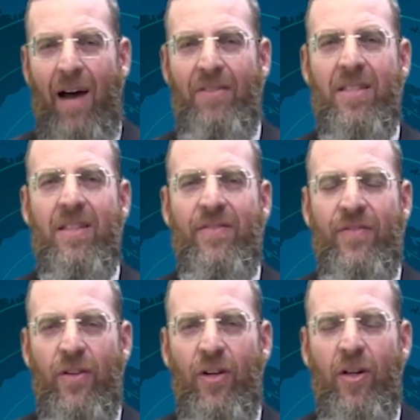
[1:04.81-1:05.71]
Obviously, the
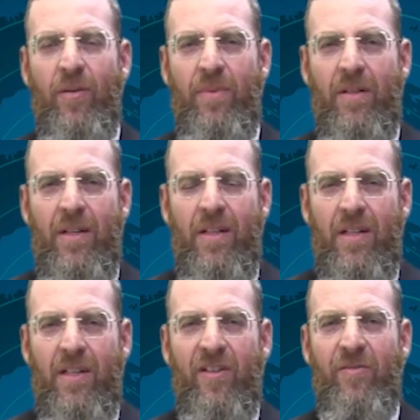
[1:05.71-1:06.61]
verb
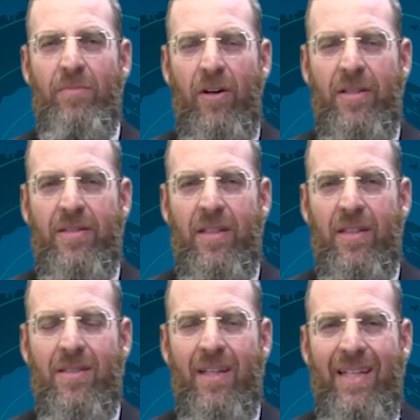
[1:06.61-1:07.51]
of moitzi
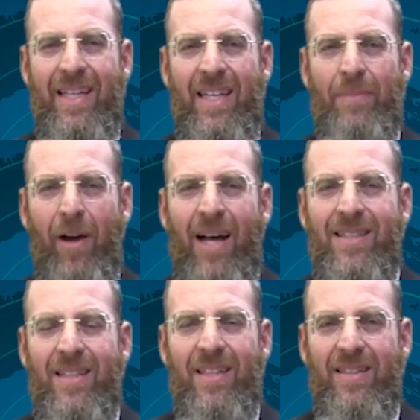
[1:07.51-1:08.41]
is he
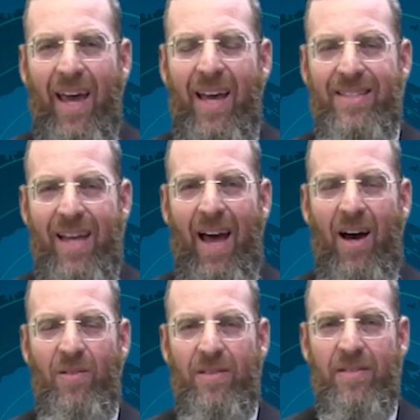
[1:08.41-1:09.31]
presently takes
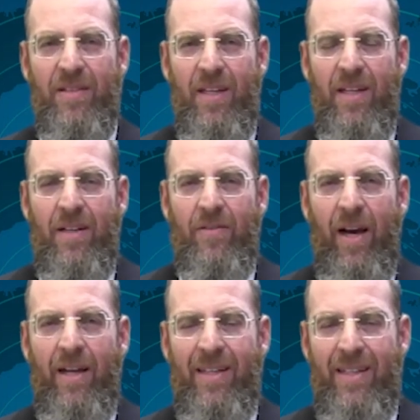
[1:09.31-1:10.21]
out, right?